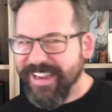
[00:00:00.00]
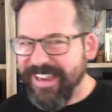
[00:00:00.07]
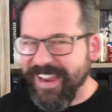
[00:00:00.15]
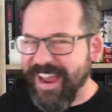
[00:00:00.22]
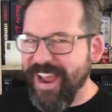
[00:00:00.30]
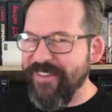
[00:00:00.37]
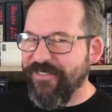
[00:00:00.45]

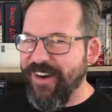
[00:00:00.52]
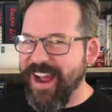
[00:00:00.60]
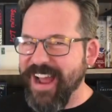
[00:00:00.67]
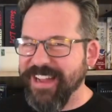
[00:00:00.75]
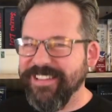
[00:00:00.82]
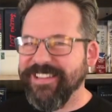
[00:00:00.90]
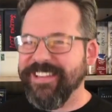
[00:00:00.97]
Hey,
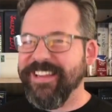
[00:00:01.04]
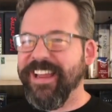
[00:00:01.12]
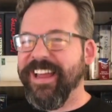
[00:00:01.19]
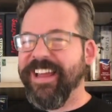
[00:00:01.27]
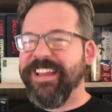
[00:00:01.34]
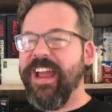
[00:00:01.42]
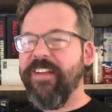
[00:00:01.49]
friends.
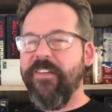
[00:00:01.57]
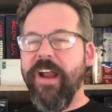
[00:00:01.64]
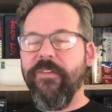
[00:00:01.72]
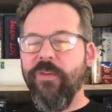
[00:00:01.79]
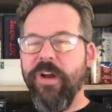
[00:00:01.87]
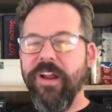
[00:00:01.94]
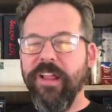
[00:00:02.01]
You ever have
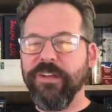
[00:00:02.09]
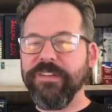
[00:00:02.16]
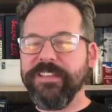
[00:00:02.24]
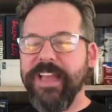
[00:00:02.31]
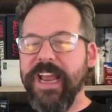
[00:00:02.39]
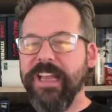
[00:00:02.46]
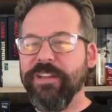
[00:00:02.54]
one of those
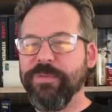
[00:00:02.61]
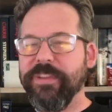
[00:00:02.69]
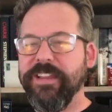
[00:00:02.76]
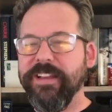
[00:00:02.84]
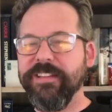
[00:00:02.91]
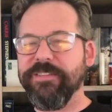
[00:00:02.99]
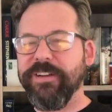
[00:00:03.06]
days where
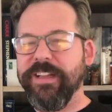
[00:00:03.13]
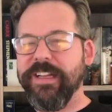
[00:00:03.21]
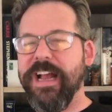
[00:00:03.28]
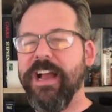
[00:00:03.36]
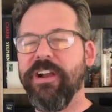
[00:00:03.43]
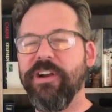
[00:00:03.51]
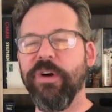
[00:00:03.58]
things really
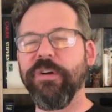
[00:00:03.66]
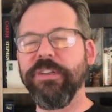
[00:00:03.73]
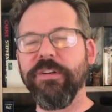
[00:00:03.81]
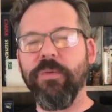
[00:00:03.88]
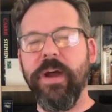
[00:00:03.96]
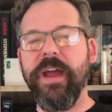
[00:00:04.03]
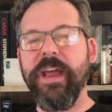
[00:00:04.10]
not going your
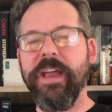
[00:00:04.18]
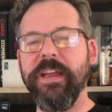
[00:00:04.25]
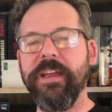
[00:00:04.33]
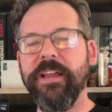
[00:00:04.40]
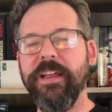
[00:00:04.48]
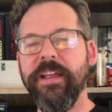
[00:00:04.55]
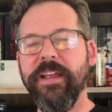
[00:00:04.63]
way?
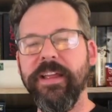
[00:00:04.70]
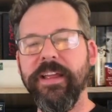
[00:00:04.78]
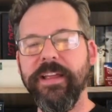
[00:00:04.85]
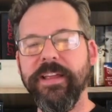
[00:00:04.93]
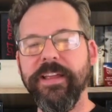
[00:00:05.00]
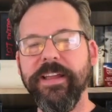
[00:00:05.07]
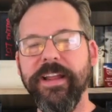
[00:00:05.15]

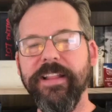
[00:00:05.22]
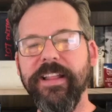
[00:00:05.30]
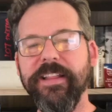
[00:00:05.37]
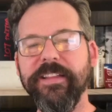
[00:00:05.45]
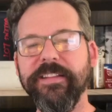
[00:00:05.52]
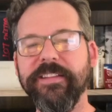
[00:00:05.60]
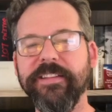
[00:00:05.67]
And then
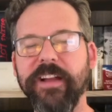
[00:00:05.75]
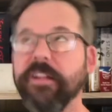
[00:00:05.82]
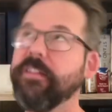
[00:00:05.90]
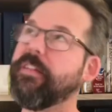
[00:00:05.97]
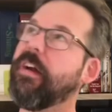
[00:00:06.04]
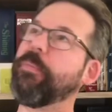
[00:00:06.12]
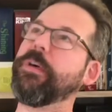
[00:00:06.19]
the
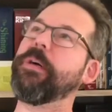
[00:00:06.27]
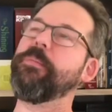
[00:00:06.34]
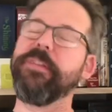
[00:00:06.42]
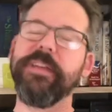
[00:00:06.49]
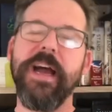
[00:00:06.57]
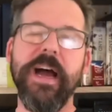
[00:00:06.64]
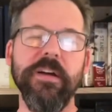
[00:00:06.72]
Suntup comes
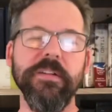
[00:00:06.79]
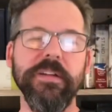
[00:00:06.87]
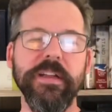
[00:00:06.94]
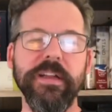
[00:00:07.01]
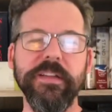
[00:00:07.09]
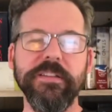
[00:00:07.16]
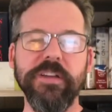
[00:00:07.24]
out
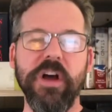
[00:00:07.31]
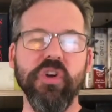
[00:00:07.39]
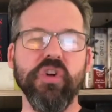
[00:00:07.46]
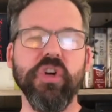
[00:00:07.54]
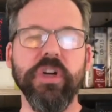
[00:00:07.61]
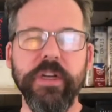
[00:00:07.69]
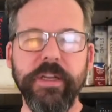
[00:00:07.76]
and it's all
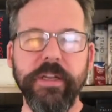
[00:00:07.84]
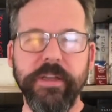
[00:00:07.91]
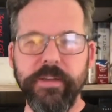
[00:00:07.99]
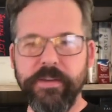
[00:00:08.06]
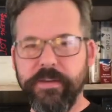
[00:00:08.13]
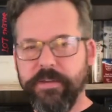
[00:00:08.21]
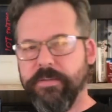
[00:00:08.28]
good?
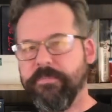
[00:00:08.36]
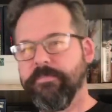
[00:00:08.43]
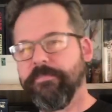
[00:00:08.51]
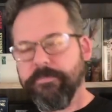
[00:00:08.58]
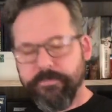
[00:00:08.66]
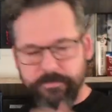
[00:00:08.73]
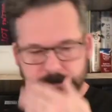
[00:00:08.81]

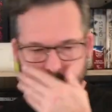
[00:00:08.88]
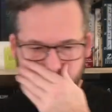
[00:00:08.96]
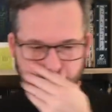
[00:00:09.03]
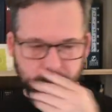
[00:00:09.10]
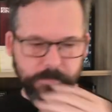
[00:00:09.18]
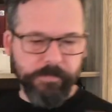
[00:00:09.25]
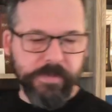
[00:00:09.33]

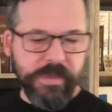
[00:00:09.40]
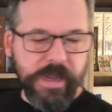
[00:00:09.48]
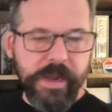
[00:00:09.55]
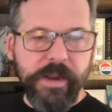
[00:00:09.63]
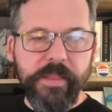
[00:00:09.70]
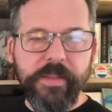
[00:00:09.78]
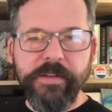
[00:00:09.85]
It's kind
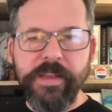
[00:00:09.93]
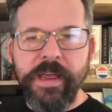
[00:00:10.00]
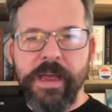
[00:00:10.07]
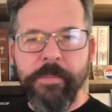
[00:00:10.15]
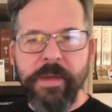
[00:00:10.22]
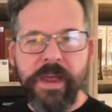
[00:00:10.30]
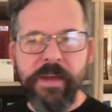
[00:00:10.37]
of the day
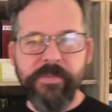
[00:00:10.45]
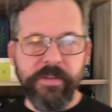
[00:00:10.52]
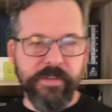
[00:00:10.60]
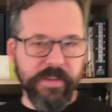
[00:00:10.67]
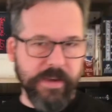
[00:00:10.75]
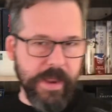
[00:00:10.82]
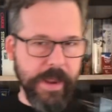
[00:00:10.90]
I'm having
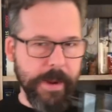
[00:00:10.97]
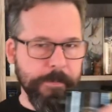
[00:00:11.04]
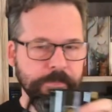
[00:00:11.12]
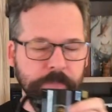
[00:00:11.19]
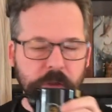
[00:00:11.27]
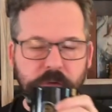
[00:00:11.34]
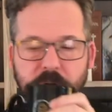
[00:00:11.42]
today.
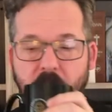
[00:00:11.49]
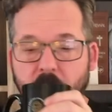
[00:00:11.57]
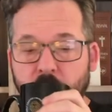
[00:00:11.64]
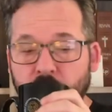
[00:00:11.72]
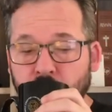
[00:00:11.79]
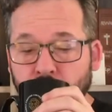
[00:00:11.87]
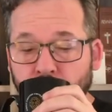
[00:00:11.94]
So,